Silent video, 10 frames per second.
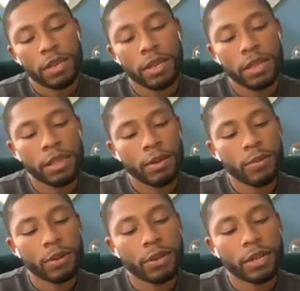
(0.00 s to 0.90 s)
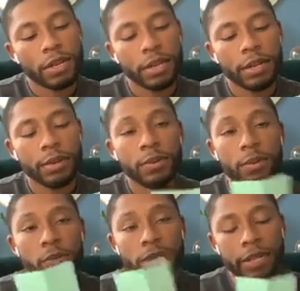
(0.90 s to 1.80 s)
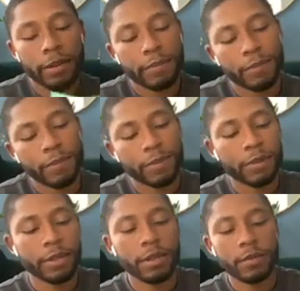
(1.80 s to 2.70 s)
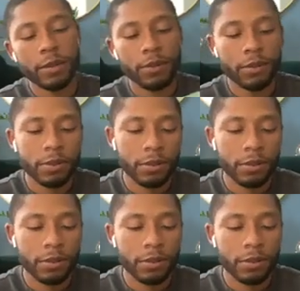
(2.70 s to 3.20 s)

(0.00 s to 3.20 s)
And then we're gonna cut it one more time down the middle.